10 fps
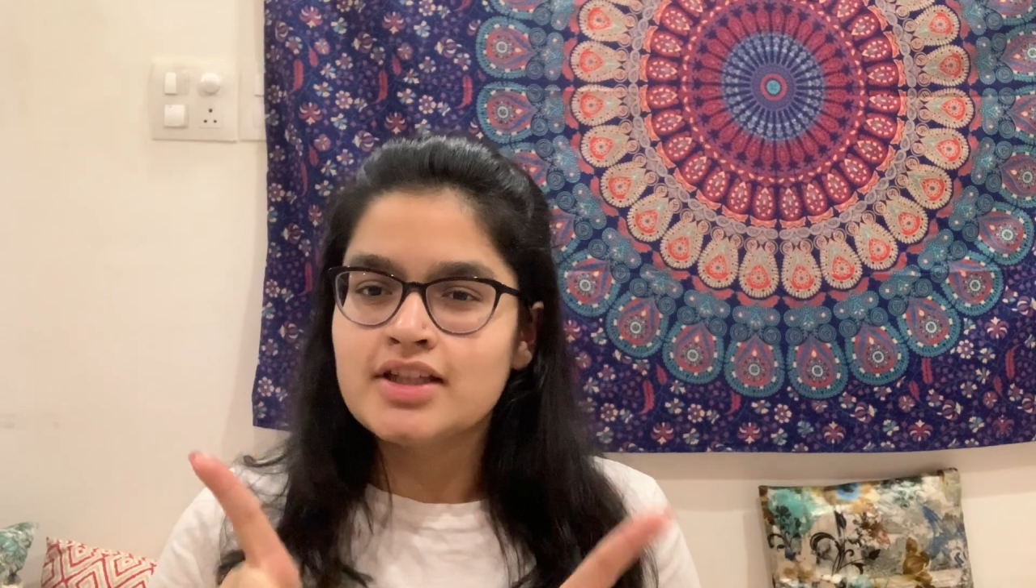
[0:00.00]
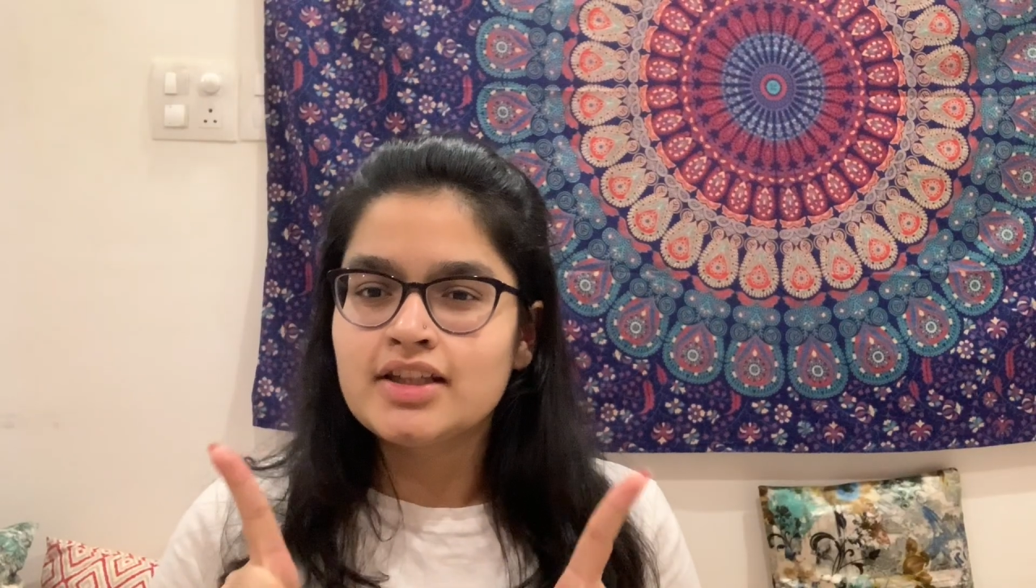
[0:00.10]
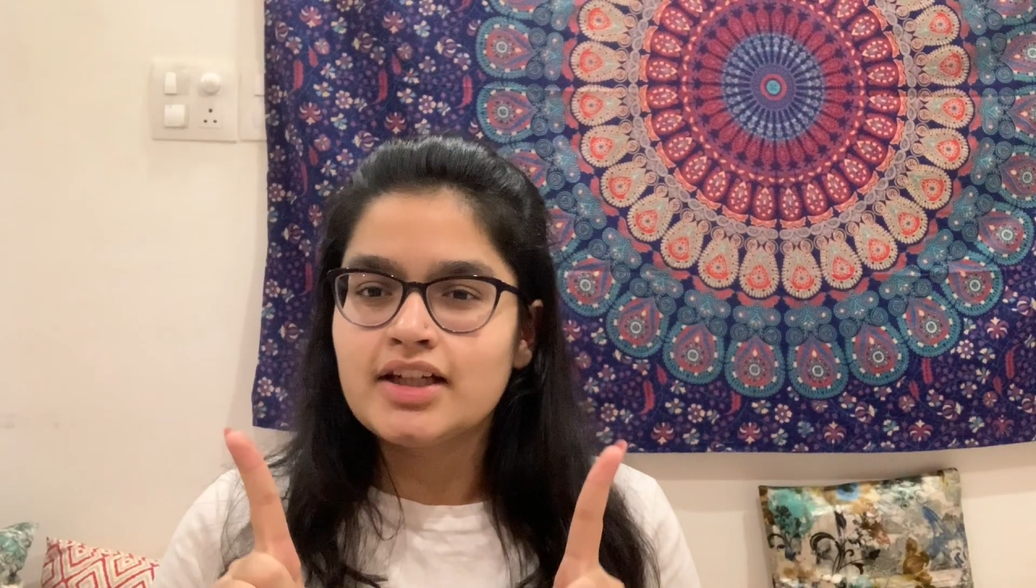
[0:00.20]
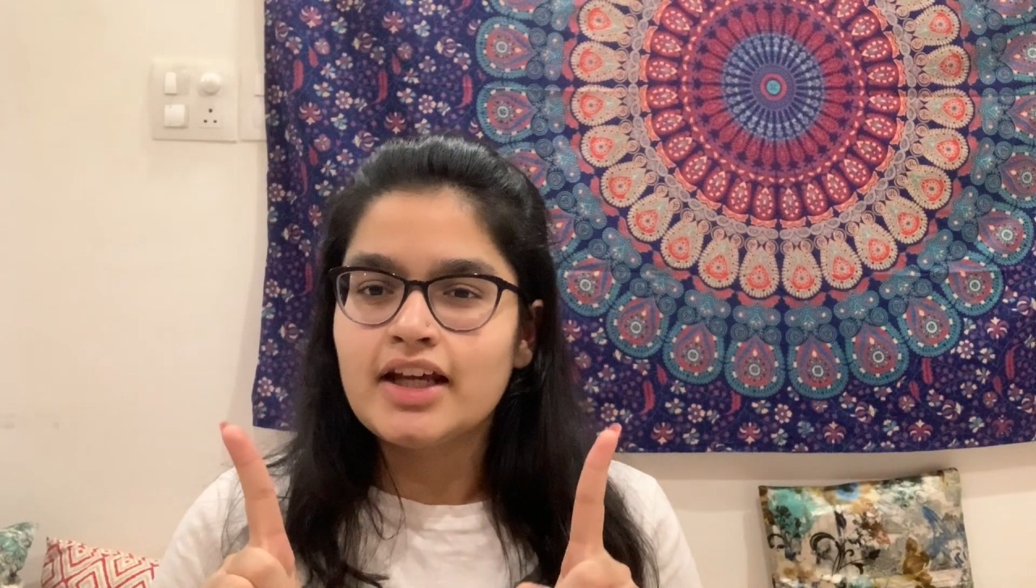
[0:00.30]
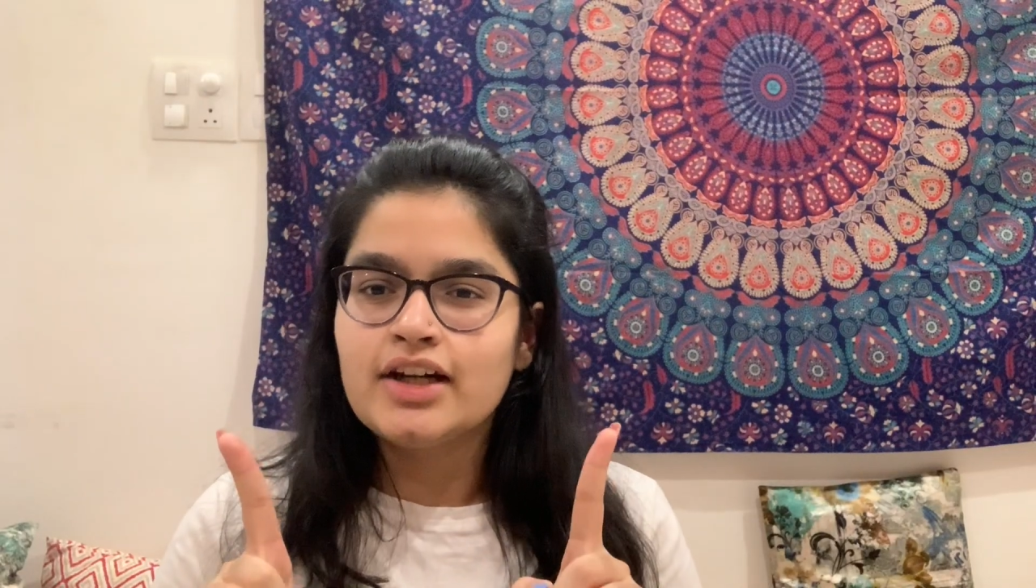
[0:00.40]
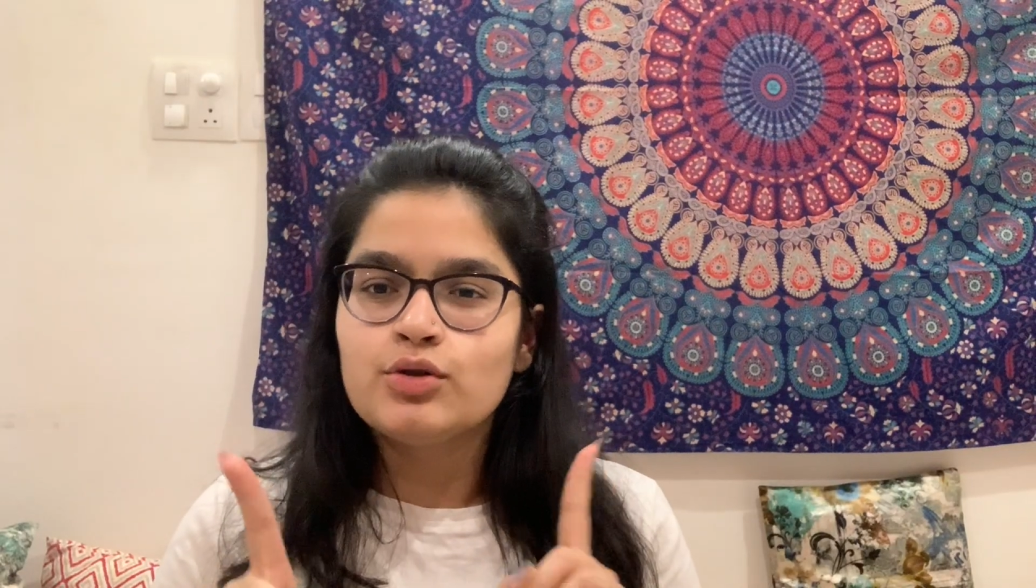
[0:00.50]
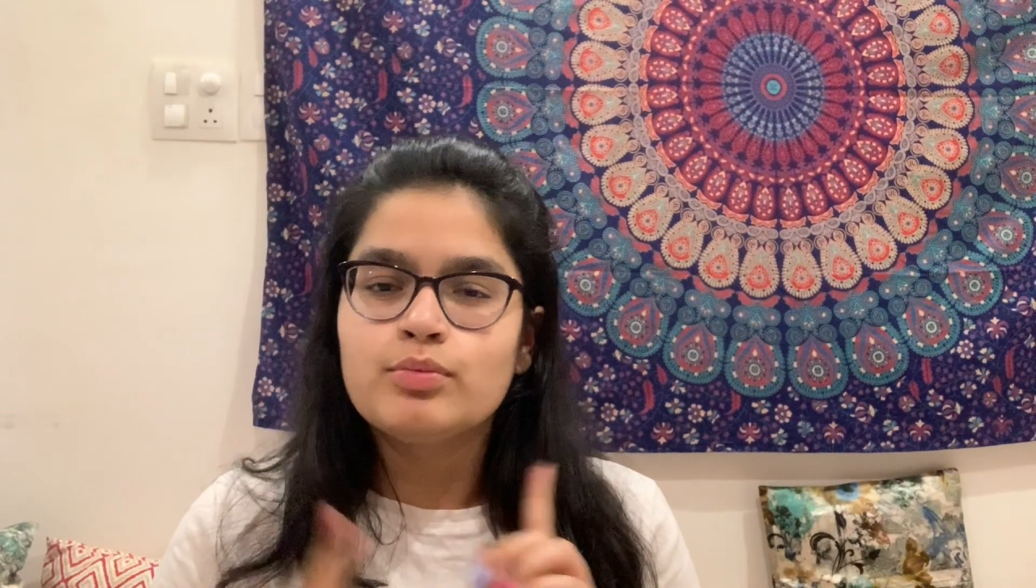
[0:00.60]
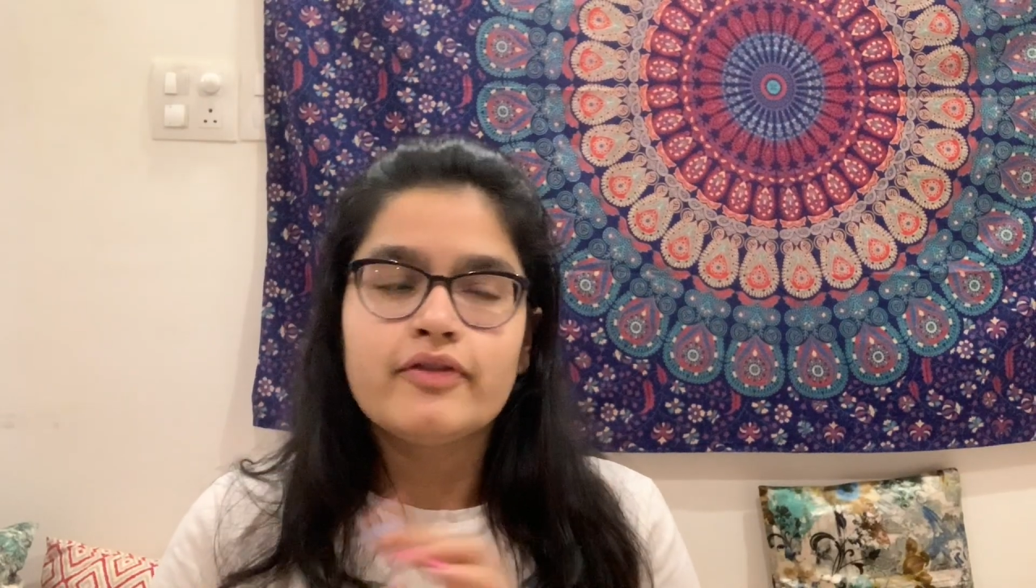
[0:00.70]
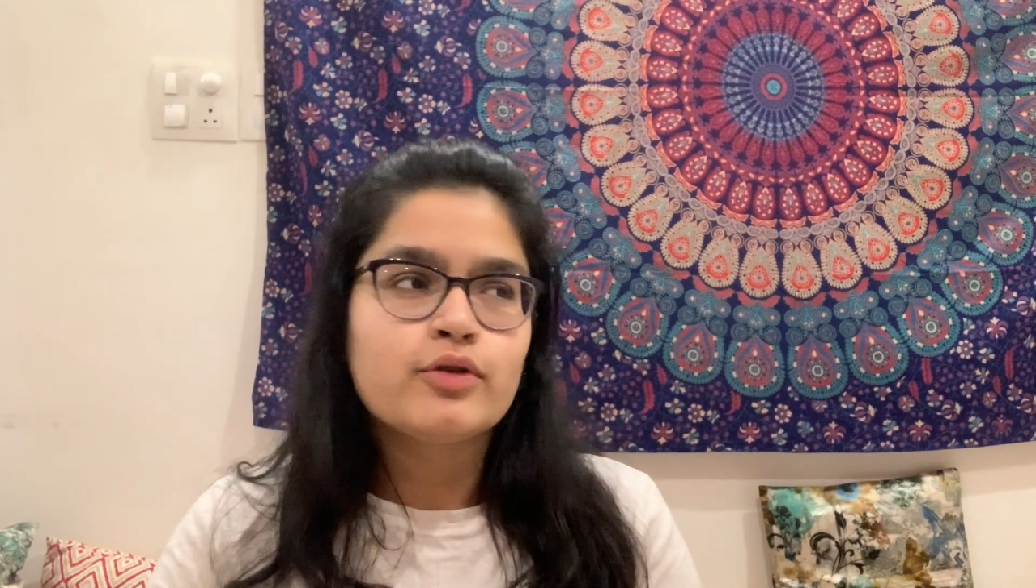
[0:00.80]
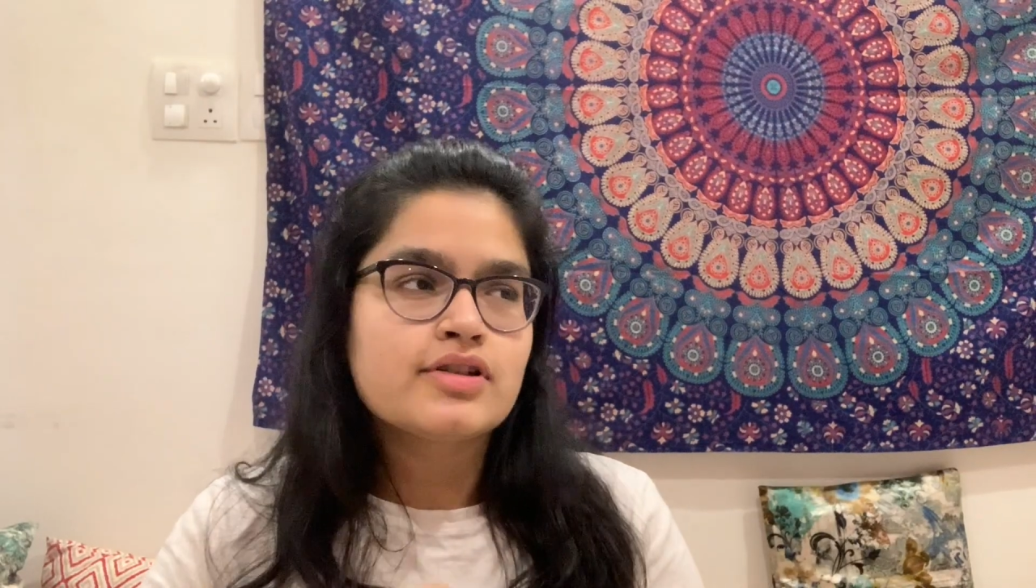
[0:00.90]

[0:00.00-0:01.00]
thing that I do before